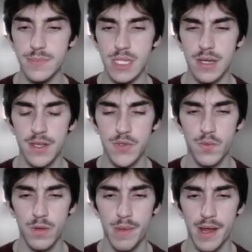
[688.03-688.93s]
This
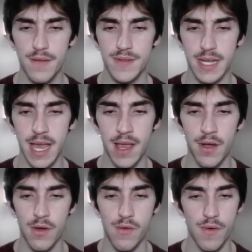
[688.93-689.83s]
will be enough to
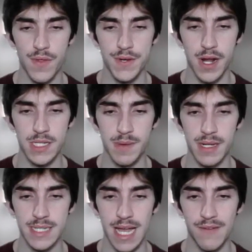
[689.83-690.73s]
KO the
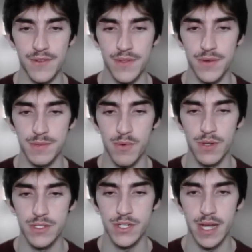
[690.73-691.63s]
Toxapex after those
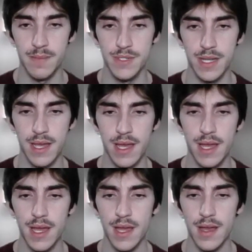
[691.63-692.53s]
poison jabs.
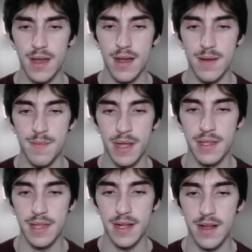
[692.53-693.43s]
And
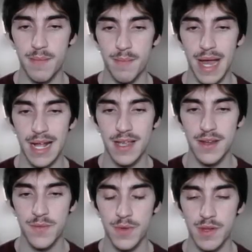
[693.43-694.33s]
then they come back
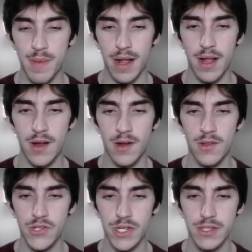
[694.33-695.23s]
in with their Magcargo. It
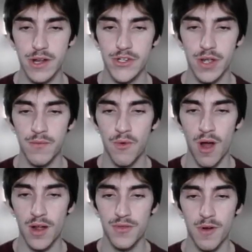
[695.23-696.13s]
looks like they're actually on
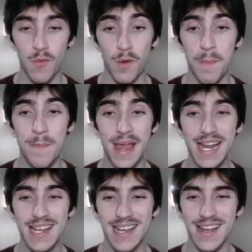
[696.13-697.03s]
Rock Throw. We're
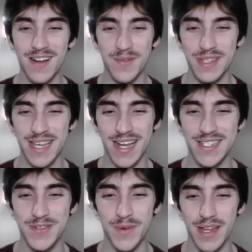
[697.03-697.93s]
baiting here for the
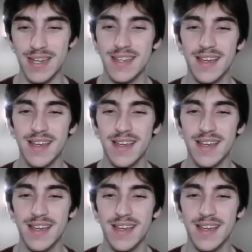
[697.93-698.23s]
Icy Wind.